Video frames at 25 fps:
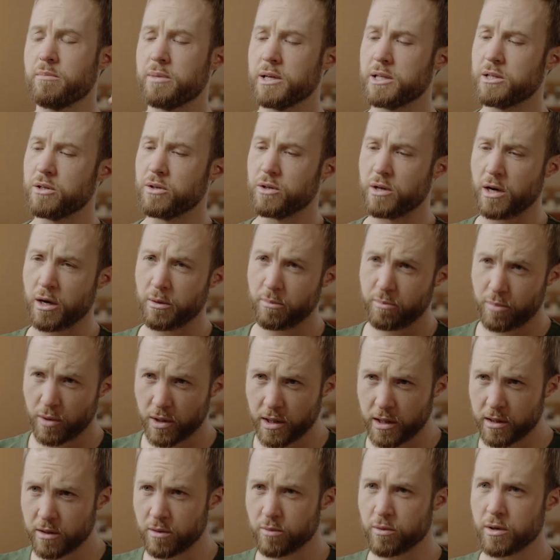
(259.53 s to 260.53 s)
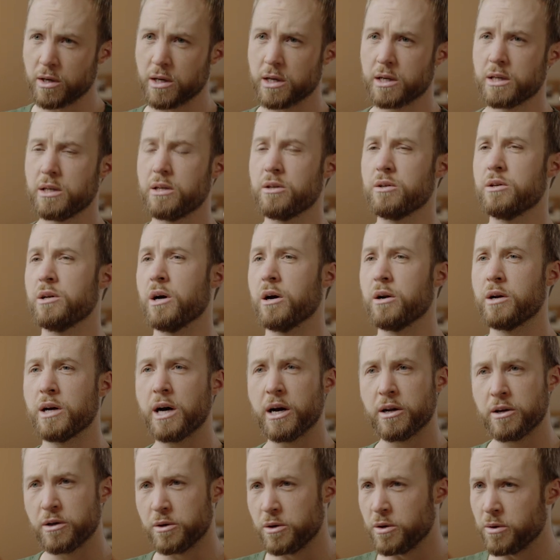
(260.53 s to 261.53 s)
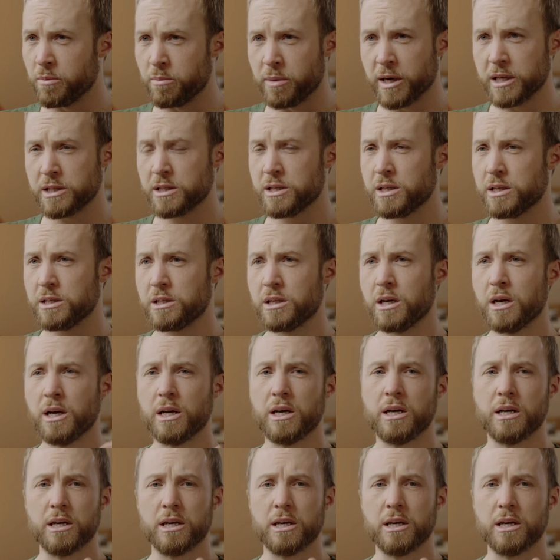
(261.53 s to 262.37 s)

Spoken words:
but you don't put in the work, you don't know how to do business,